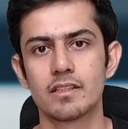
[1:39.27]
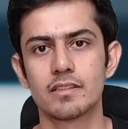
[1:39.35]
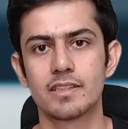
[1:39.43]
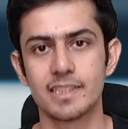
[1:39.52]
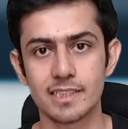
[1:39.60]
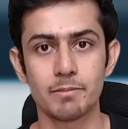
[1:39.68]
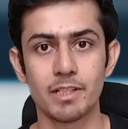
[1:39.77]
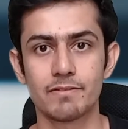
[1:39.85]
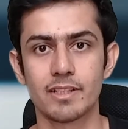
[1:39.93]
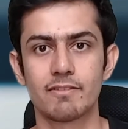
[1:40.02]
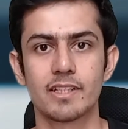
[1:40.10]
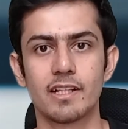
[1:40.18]
These are my
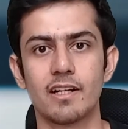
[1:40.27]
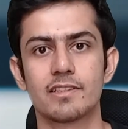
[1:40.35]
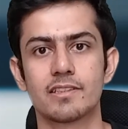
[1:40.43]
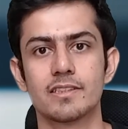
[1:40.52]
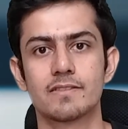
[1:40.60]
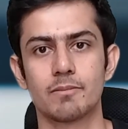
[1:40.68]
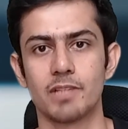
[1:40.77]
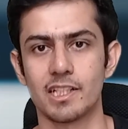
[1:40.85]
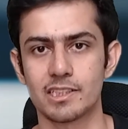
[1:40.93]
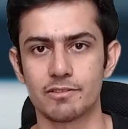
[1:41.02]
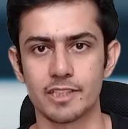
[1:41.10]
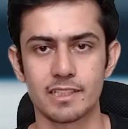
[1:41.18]
favorite articles from
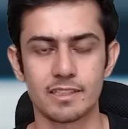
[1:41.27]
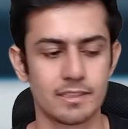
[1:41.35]
last week.